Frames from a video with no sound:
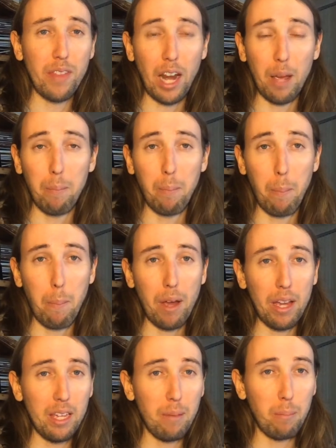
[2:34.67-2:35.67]
that I
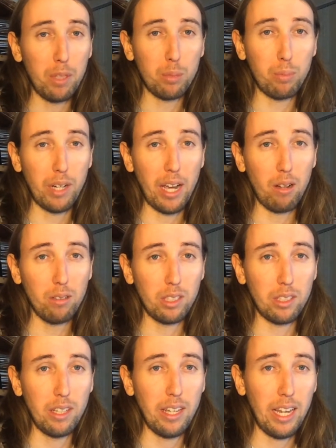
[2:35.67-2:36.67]
might
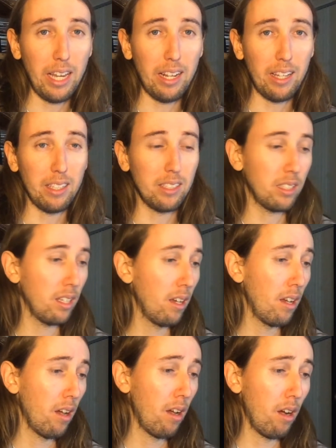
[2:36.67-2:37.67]
mispronounce. It is
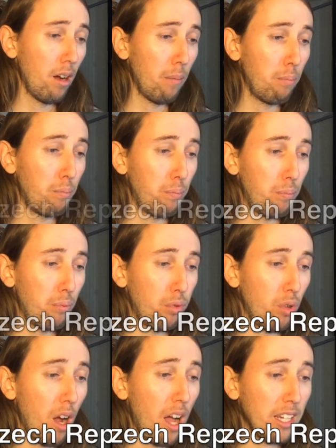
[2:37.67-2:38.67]

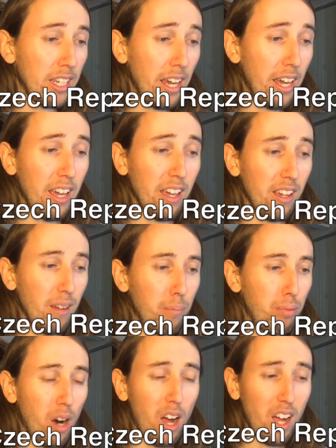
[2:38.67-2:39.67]

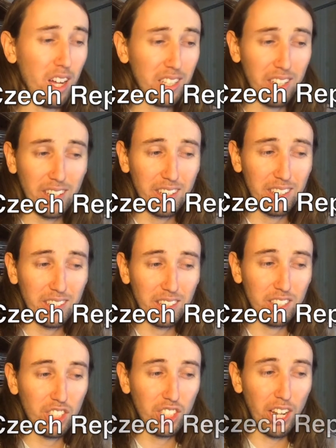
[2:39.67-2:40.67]
Prague,
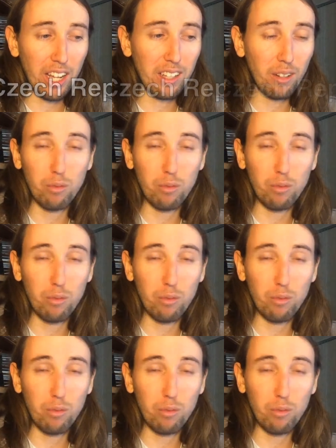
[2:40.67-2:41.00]
Czech